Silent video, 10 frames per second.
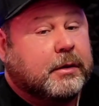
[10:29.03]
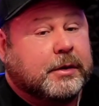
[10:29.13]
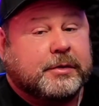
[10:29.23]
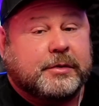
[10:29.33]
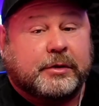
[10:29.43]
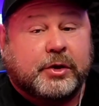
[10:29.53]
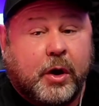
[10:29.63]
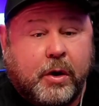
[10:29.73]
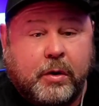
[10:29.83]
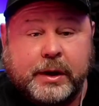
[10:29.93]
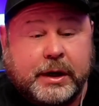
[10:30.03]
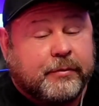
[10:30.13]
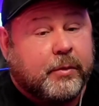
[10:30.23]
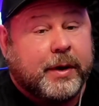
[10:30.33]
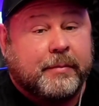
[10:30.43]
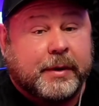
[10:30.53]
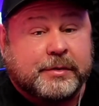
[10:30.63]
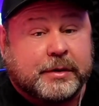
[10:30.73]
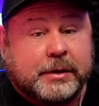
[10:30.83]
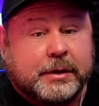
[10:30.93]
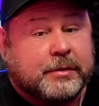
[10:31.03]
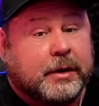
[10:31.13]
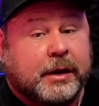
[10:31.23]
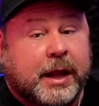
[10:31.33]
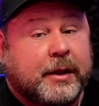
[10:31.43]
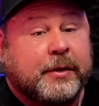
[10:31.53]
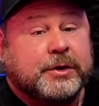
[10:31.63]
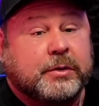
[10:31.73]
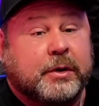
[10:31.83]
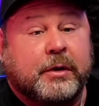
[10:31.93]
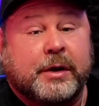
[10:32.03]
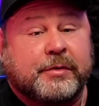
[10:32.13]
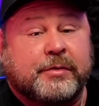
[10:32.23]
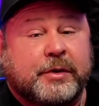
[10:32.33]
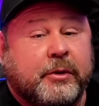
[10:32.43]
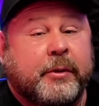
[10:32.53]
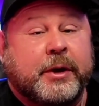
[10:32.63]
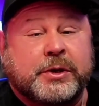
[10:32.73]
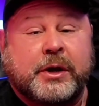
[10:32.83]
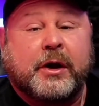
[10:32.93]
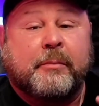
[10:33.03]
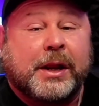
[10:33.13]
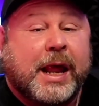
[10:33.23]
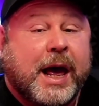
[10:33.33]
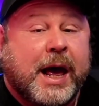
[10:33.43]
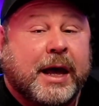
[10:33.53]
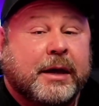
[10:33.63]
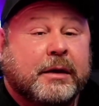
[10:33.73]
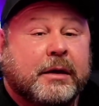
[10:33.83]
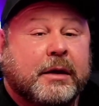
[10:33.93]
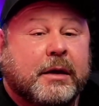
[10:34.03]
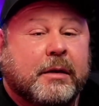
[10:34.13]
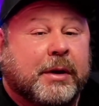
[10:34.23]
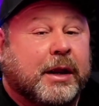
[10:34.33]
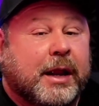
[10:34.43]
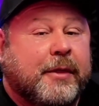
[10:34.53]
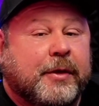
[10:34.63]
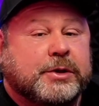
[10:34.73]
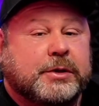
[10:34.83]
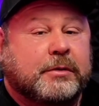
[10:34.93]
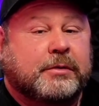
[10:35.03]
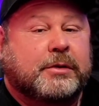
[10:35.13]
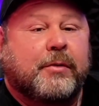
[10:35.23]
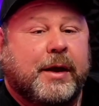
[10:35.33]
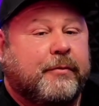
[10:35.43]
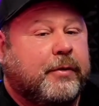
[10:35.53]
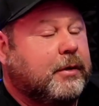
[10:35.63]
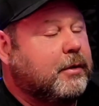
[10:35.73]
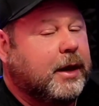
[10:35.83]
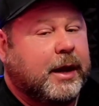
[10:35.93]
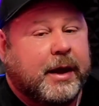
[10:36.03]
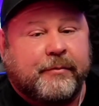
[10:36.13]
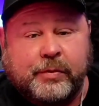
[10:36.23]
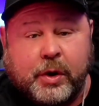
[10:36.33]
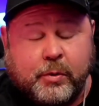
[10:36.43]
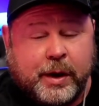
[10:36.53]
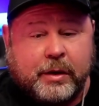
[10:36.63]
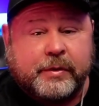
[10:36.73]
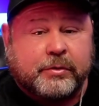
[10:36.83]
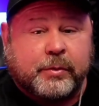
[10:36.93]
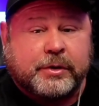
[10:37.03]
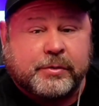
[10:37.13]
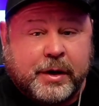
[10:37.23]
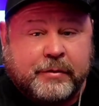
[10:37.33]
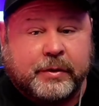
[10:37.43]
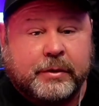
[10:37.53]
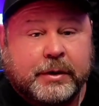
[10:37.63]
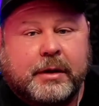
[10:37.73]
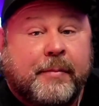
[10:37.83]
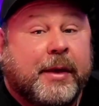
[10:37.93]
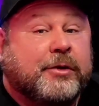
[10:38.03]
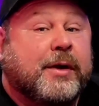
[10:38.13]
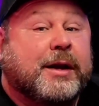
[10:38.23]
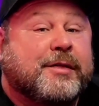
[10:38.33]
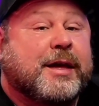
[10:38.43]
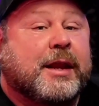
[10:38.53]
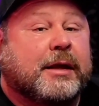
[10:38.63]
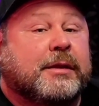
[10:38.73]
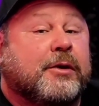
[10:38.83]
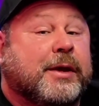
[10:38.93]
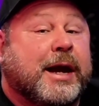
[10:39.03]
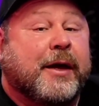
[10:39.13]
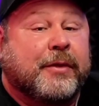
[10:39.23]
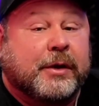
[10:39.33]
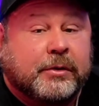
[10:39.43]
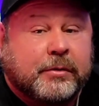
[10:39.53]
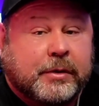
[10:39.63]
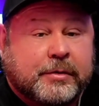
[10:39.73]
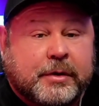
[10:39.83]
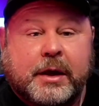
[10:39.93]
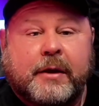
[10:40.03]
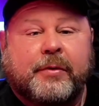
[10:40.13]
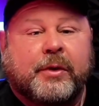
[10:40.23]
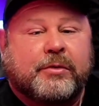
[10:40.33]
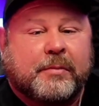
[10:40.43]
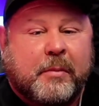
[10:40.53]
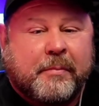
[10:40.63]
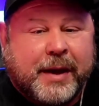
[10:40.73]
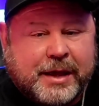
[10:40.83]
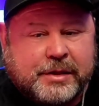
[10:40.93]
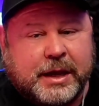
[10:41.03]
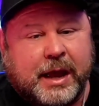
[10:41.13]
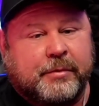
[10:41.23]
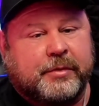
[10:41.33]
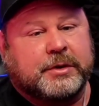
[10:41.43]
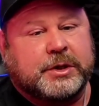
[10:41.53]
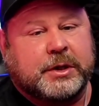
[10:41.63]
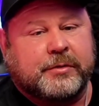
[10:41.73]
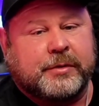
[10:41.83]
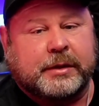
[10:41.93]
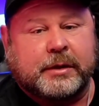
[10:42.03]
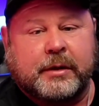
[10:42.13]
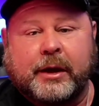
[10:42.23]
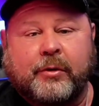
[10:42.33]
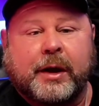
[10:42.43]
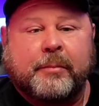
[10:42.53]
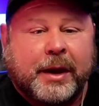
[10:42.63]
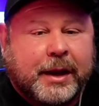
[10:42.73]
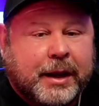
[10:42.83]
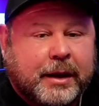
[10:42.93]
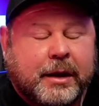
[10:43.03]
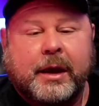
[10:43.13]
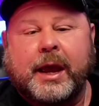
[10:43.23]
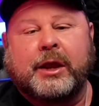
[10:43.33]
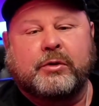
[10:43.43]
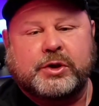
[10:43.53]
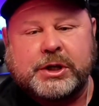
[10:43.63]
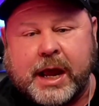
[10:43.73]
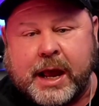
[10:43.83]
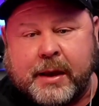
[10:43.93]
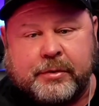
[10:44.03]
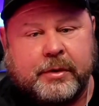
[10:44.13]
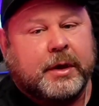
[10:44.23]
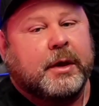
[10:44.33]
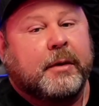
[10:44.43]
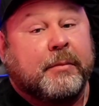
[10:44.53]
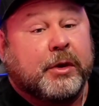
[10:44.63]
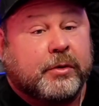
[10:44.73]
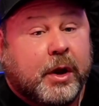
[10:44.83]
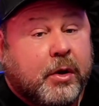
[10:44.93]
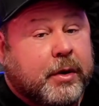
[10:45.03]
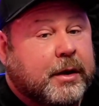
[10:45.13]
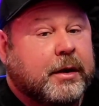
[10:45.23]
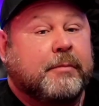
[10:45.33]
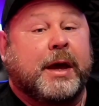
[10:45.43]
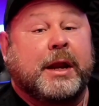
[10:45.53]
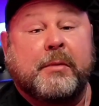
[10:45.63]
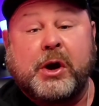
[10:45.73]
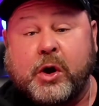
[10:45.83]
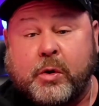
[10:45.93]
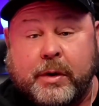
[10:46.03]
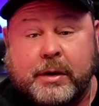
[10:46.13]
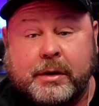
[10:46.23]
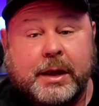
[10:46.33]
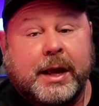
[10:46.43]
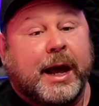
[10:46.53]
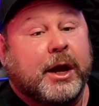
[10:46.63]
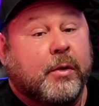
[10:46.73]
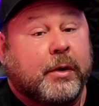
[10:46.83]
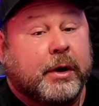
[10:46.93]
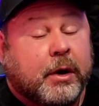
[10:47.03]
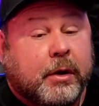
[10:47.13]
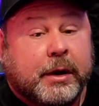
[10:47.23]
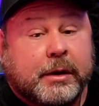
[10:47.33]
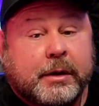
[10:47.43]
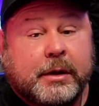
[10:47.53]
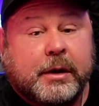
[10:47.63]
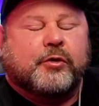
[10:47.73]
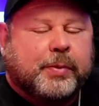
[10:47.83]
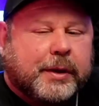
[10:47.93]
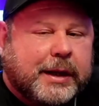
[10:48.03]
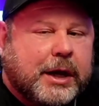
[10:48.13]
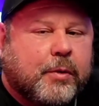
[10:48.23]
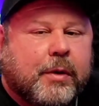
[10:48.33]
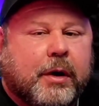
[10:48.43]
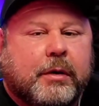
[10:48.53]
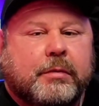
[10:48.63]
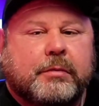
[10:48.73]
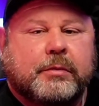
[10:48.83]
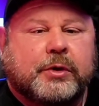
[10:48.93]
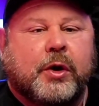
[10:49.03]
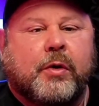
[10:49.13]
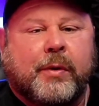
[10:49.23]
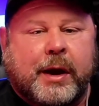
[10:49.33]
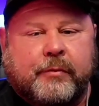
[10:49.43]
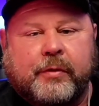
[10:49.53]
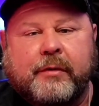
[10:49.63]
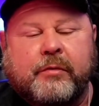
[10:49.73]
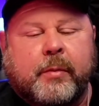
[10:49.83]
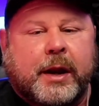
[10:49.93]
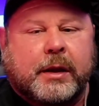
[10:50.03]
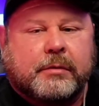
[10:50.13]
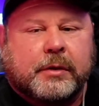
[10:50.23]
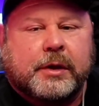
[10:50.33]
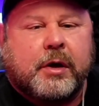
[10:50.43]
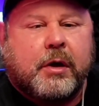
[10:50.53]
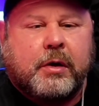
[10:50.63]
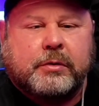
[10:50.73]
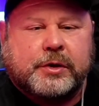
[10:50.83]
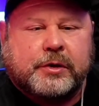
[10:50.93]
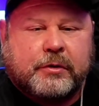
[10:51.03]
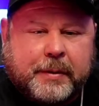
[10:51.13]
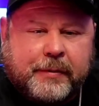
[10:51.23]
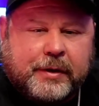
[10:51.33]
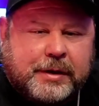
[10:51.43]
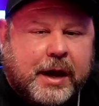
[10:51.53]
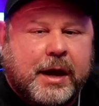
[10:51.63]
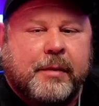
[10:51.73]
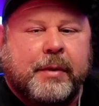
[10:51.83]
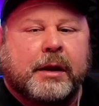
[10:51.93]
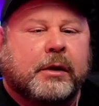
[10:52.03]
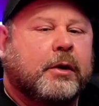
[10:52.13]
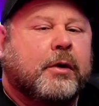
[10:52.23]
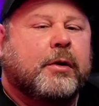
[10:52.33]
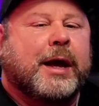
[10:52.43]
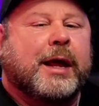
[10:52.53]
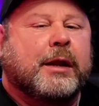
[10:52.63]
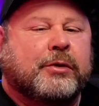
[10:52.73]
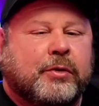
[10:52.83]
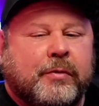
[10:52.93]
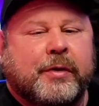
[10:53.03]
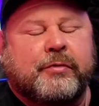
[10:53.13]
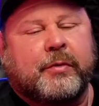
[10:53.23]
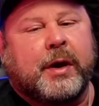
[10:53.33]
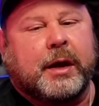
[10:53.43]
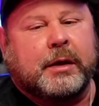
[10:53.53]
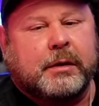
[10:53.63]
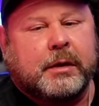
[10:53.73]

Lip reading: This is a totally different way of mixing. It's a lot of things you learn as a stereo engineer apply, but a lot of things they have no relevance whatsoever. I'm not trying to sound like the only guy that can do this. There are some amazing Atmos engineers out there like Greg Penny, Andrew Sheps, Mills Logan, Manny Mariquin. I can go on and on. There's plenty of work to go around for everybody. Let's all just spend the time and learn how to do this right.